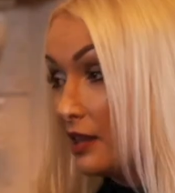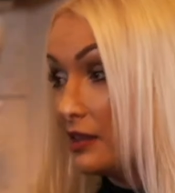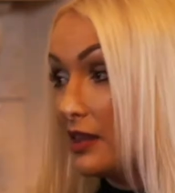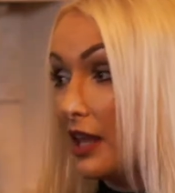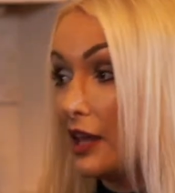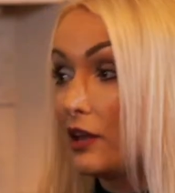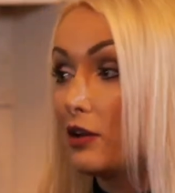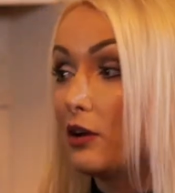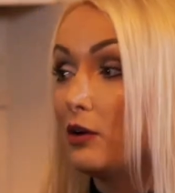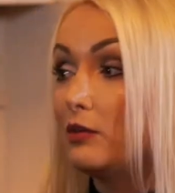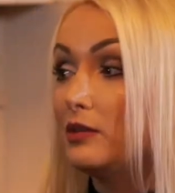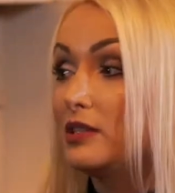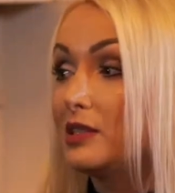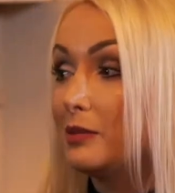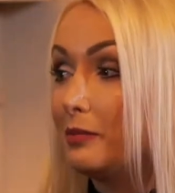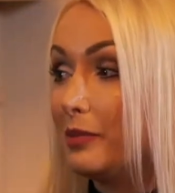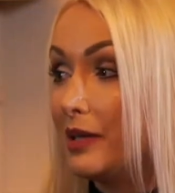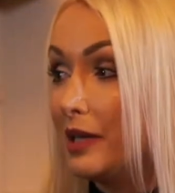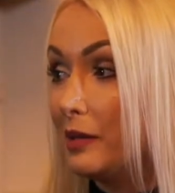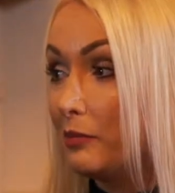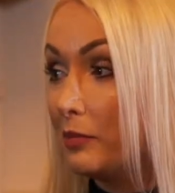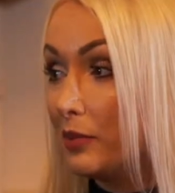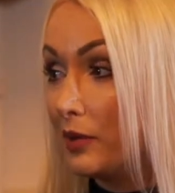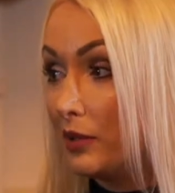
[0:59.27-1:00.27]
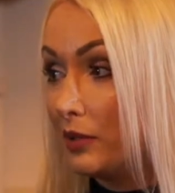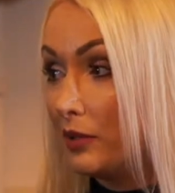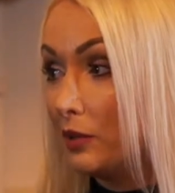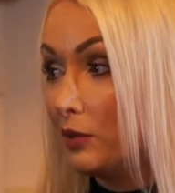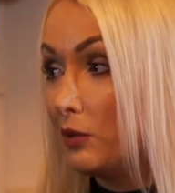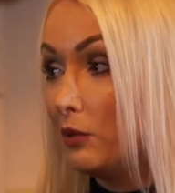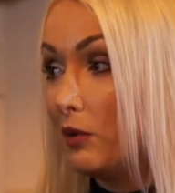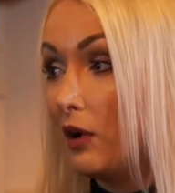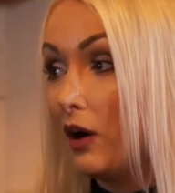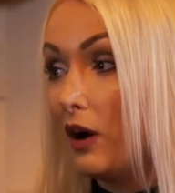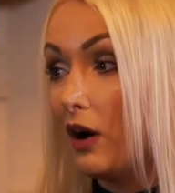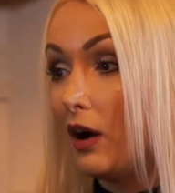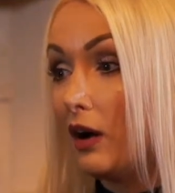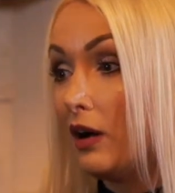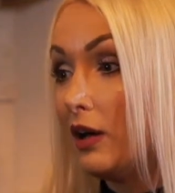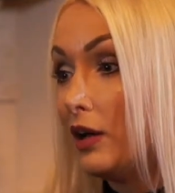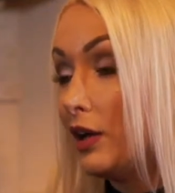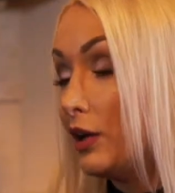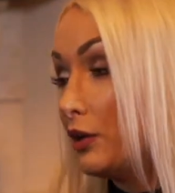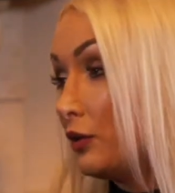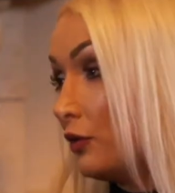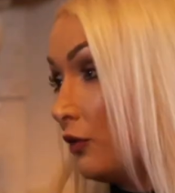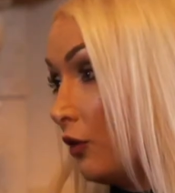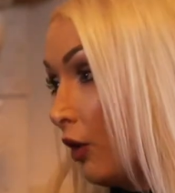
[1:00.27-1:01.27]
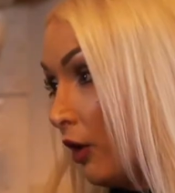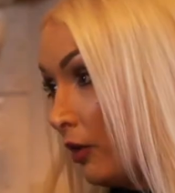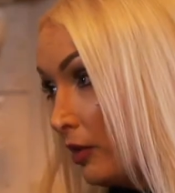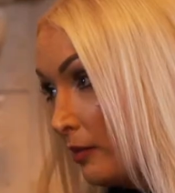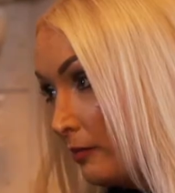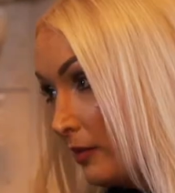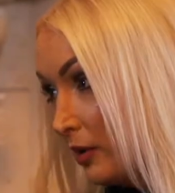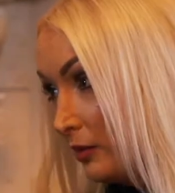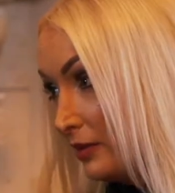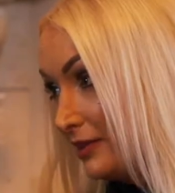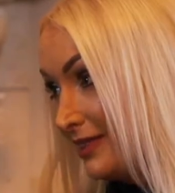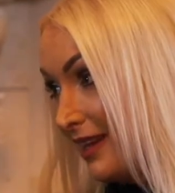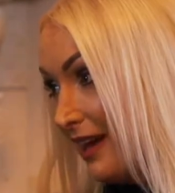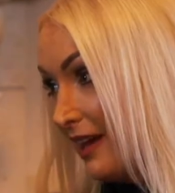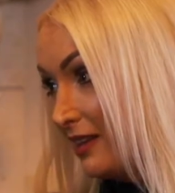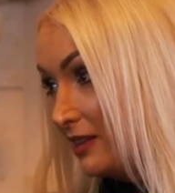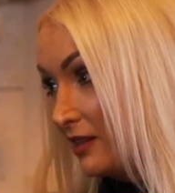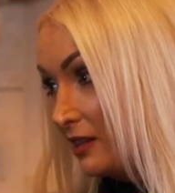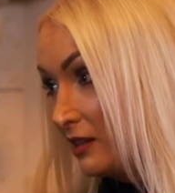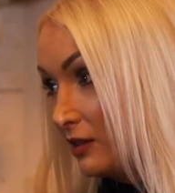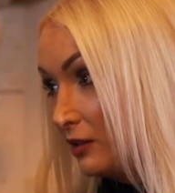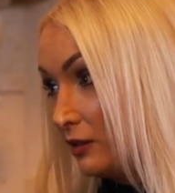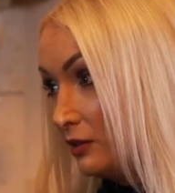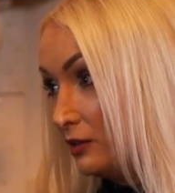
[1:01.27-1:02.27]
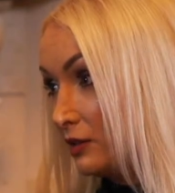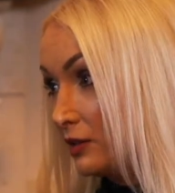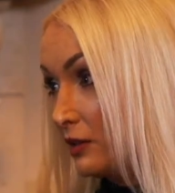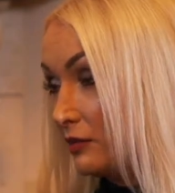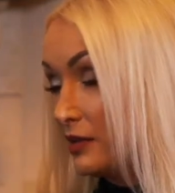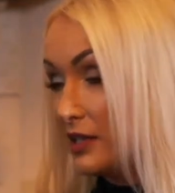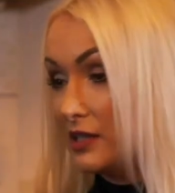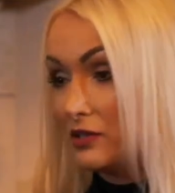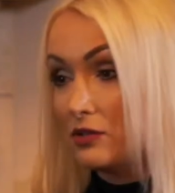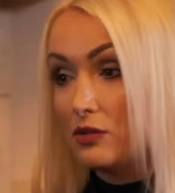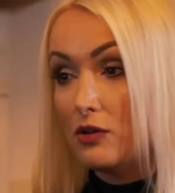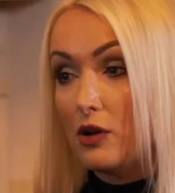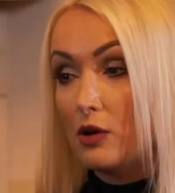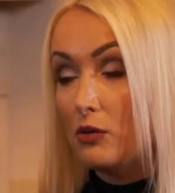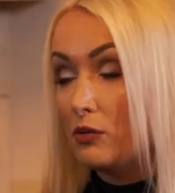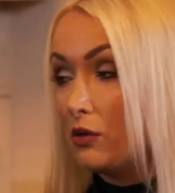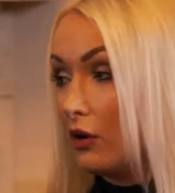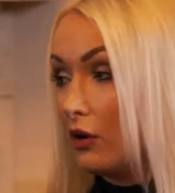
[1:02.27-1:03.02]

They go to people who are not the most ethical, so there's no